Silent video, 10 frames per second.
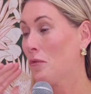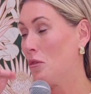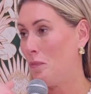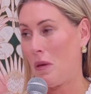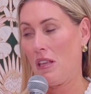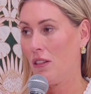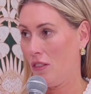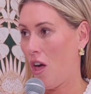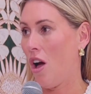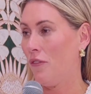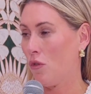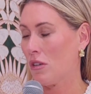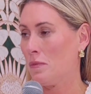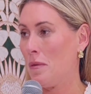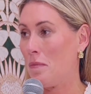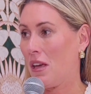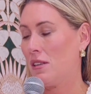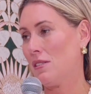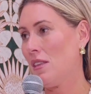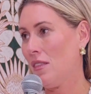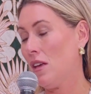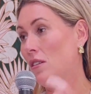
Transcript: could beat law enforcement because they, you